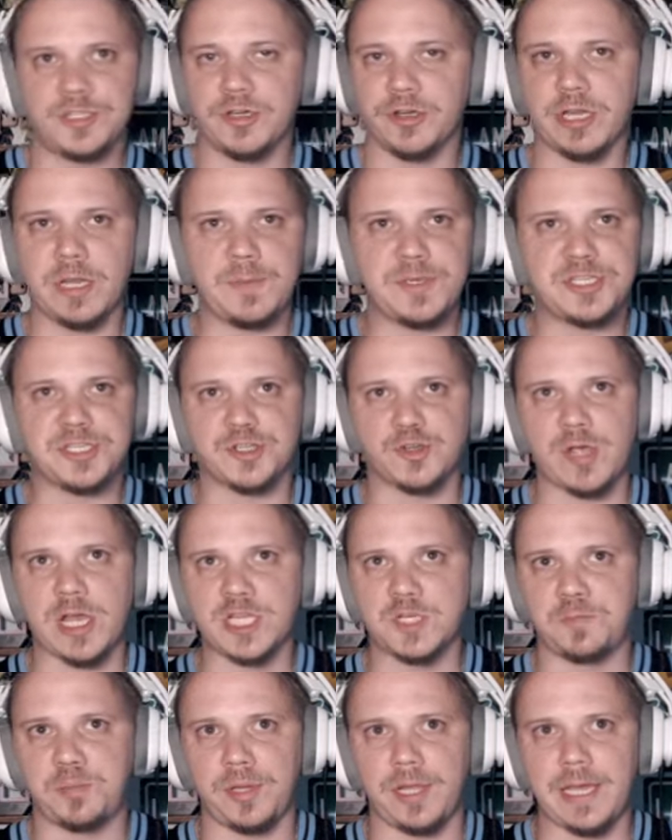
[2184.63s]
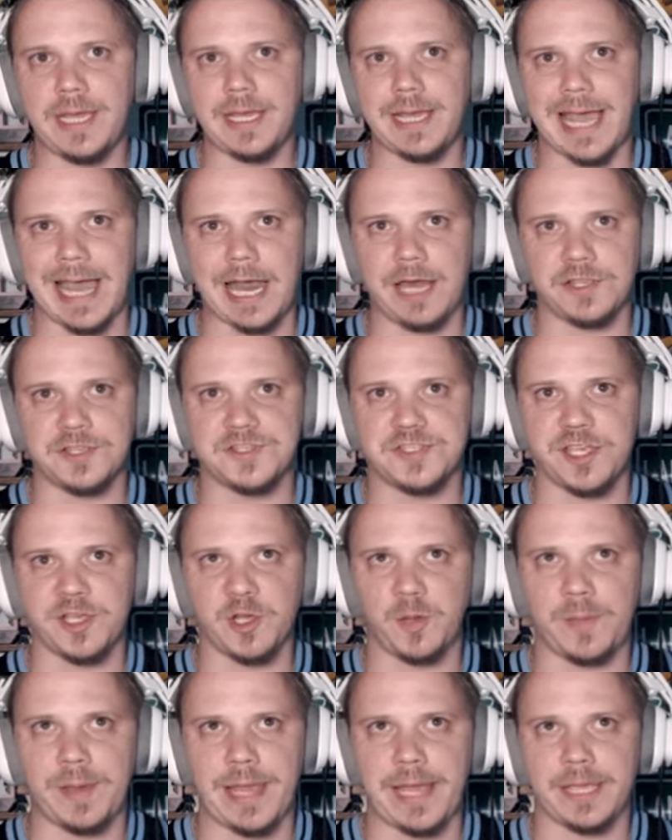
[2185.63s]
Still going to be stretch play out of
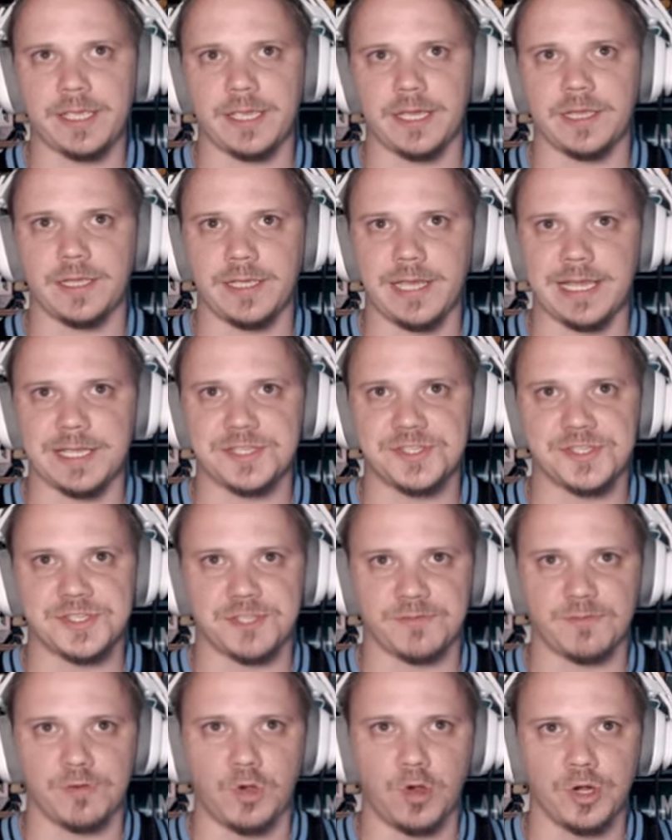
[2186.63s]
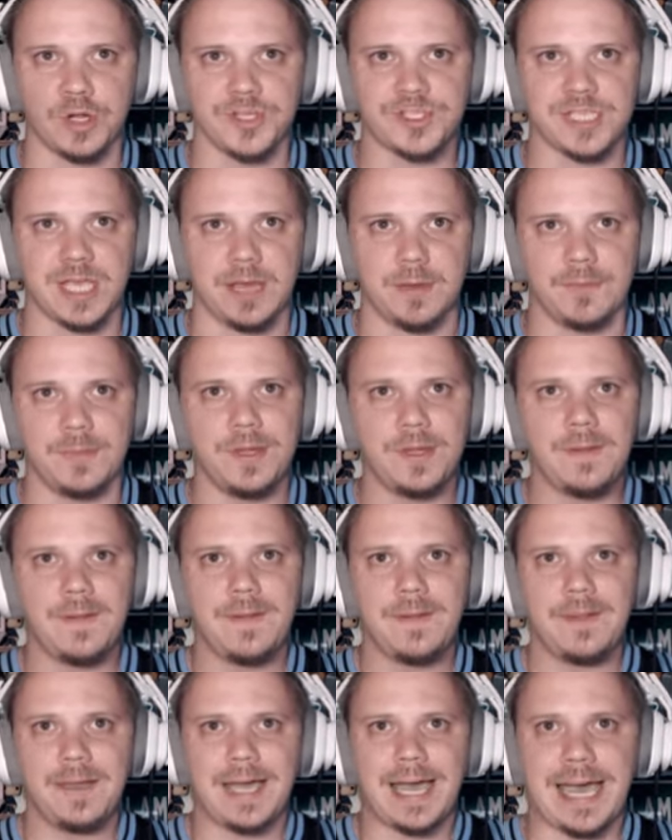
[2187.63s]
single back. And yes, of course, I'm
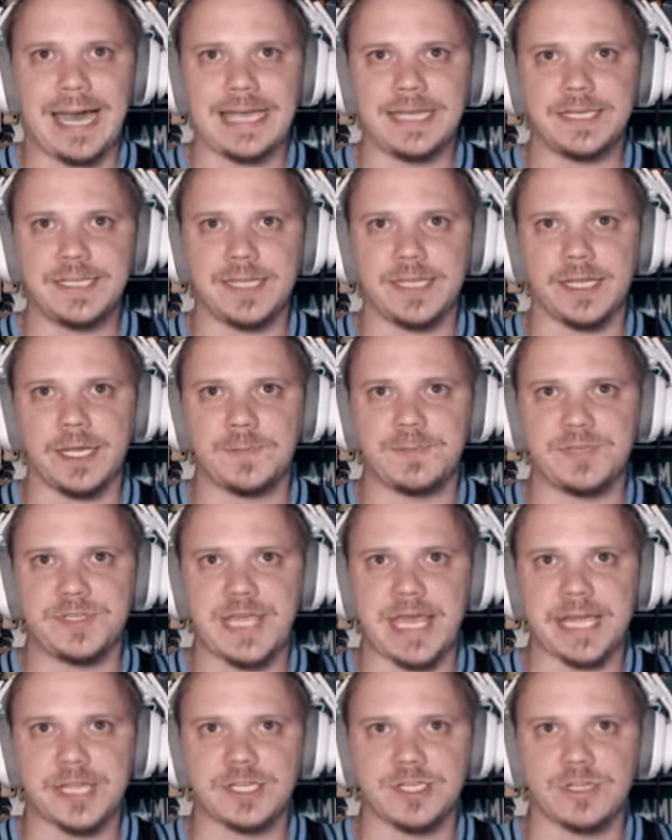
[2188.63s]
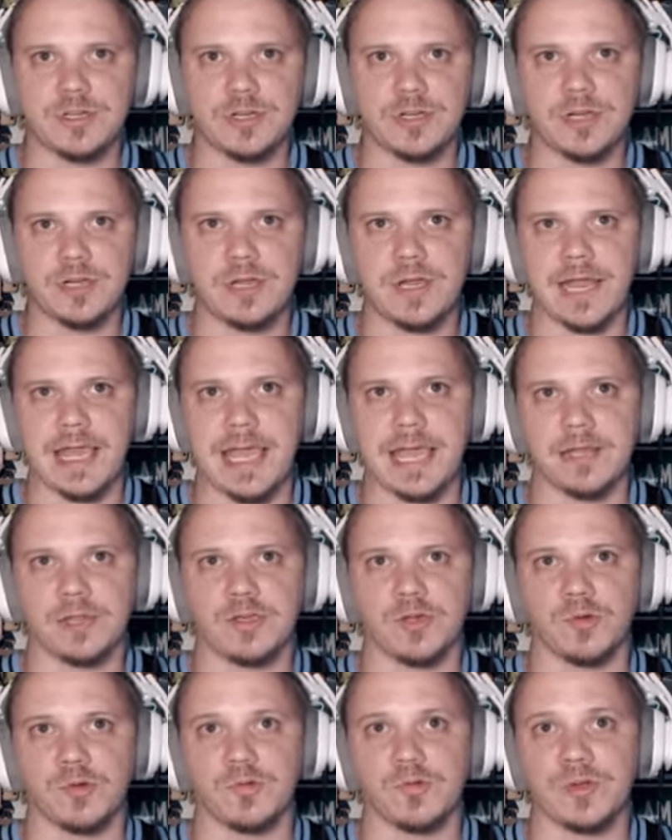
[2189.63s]
IDing up Dexter and
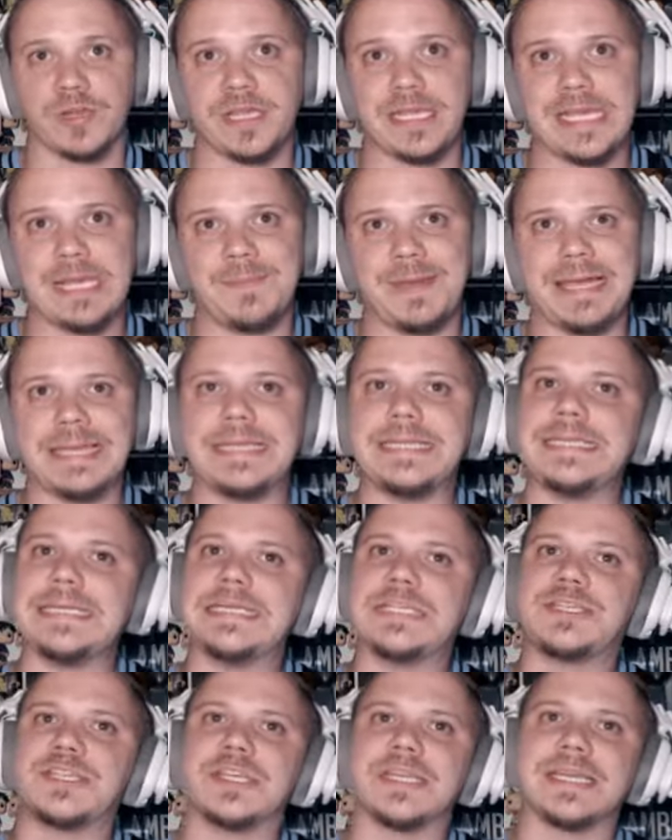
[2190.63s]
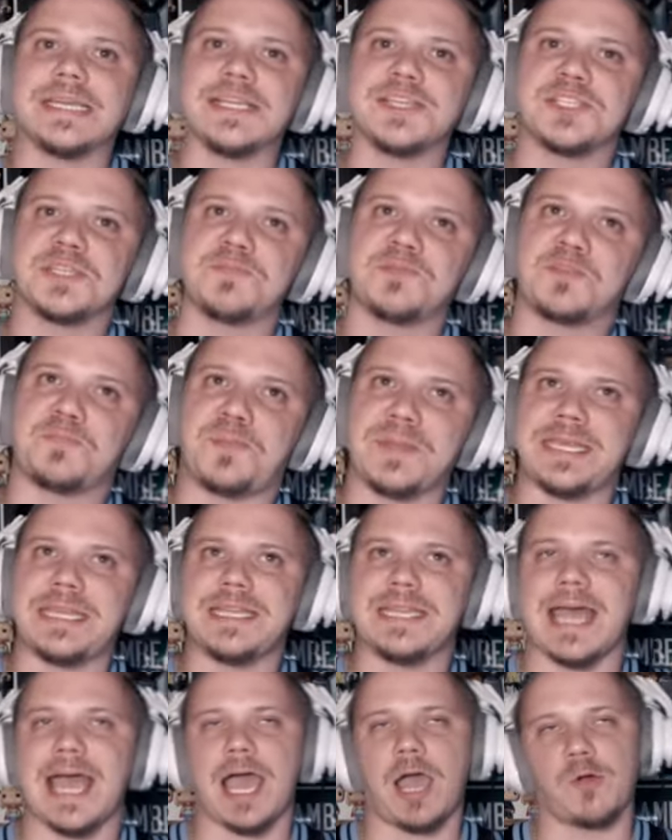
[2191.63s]
Kareem. I need you to get some
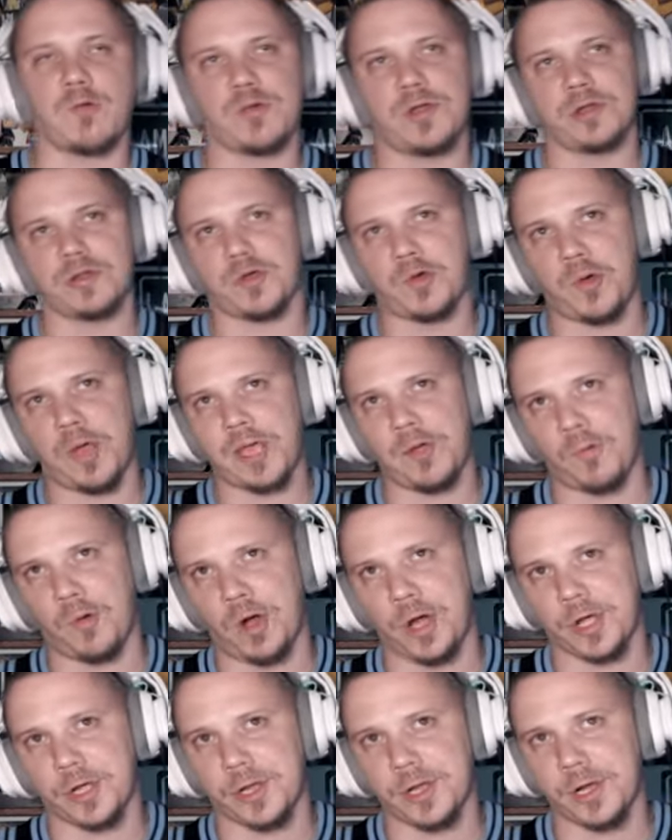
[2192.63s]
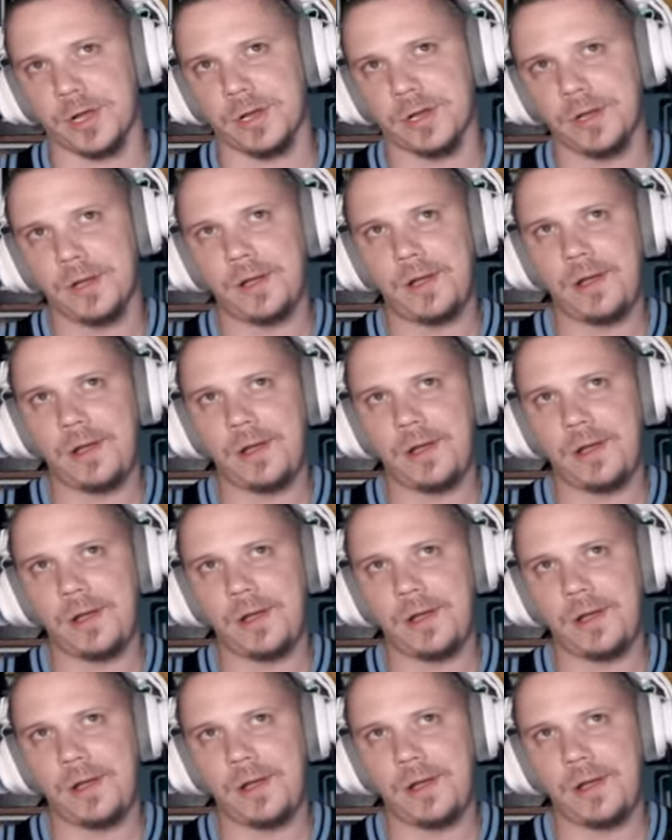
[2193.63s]
speed to outrun Quay Walker.